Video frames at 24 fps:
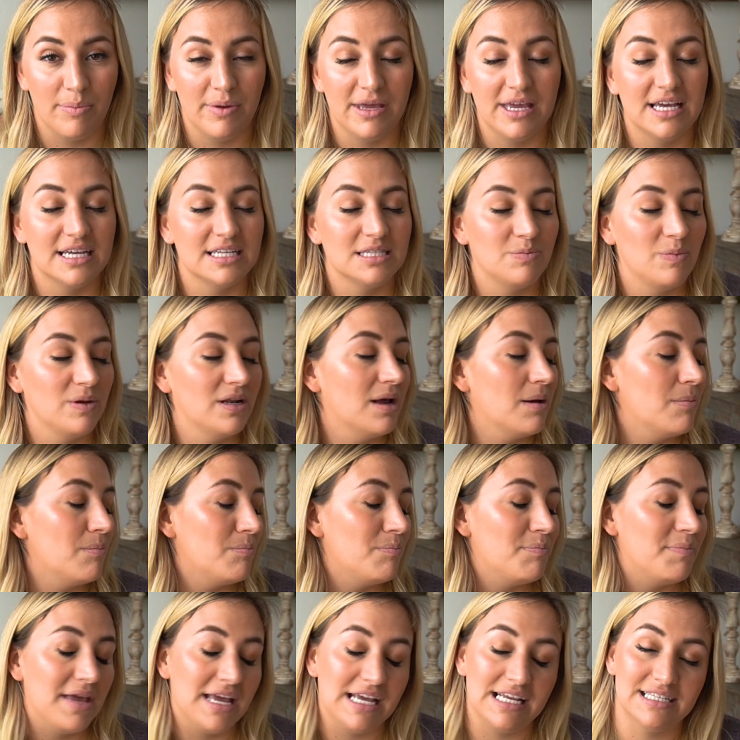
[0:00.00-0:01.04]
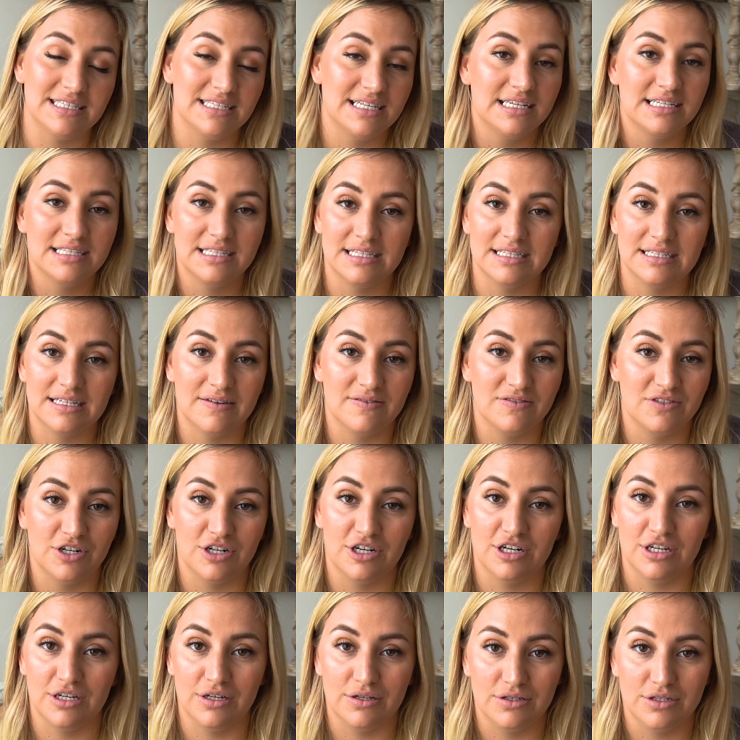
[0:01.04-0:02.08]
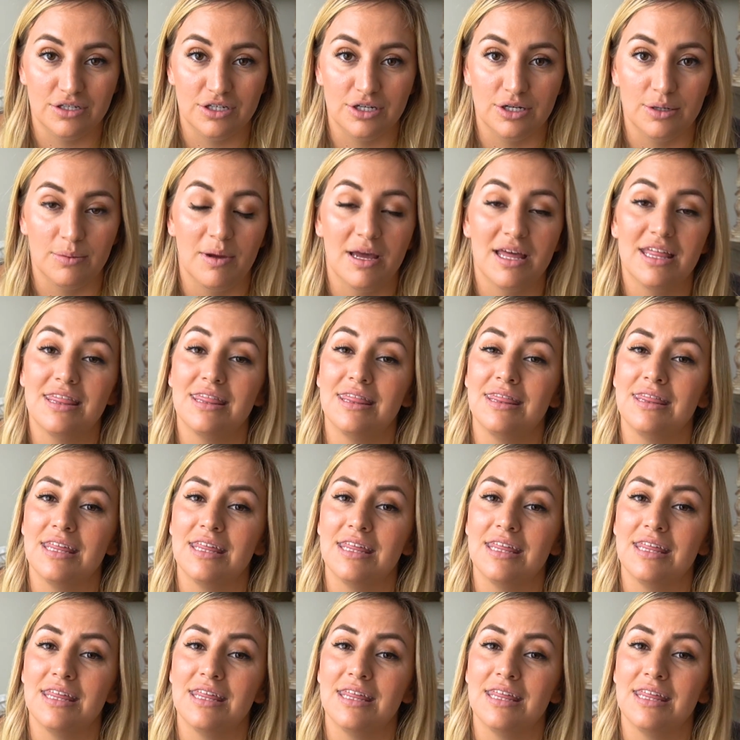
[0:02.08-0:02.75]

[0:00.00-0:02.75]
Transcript: He has been amazing since I've started YouTube.